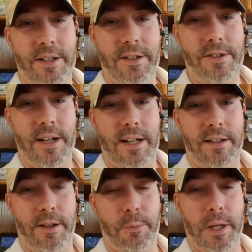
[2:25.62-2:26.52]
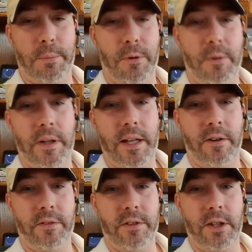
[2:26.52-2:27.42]
you try to tell people and they
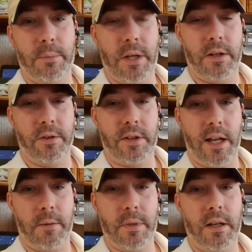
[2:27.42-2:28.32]
don't seem to understand.